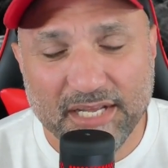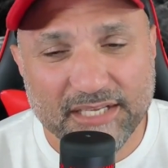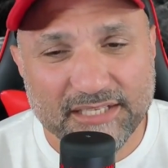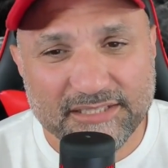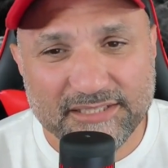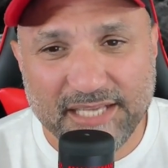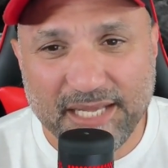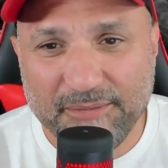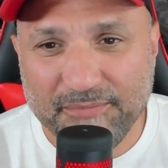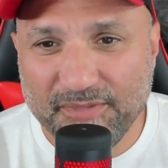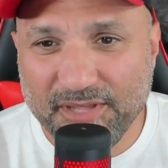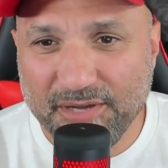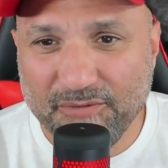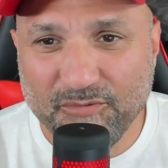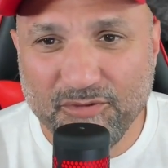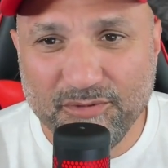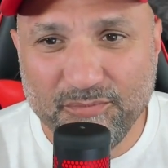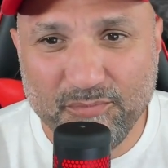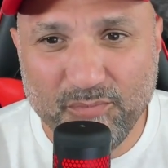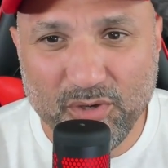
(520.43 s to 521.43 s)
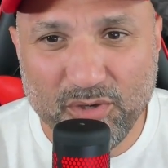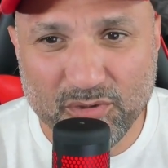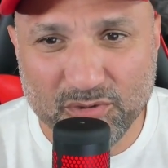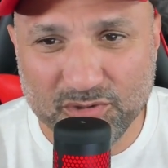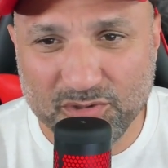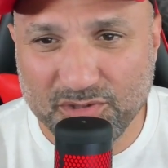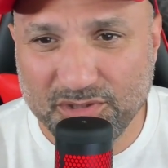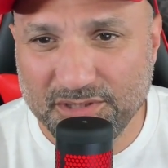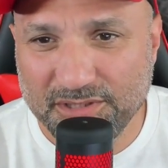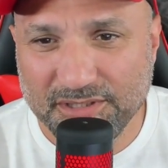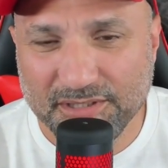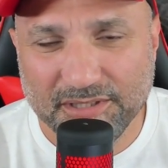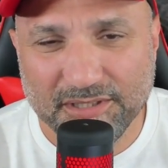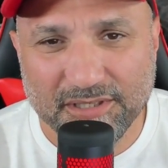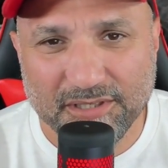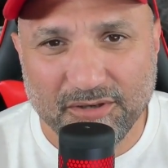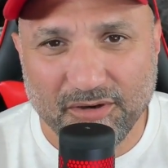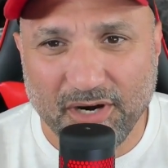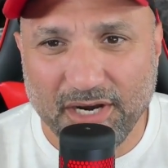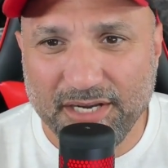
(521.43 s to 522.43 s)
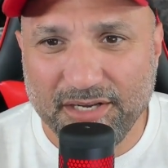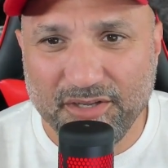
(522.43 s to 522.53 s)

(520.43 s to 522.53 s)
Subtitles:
Same thing with boost, right?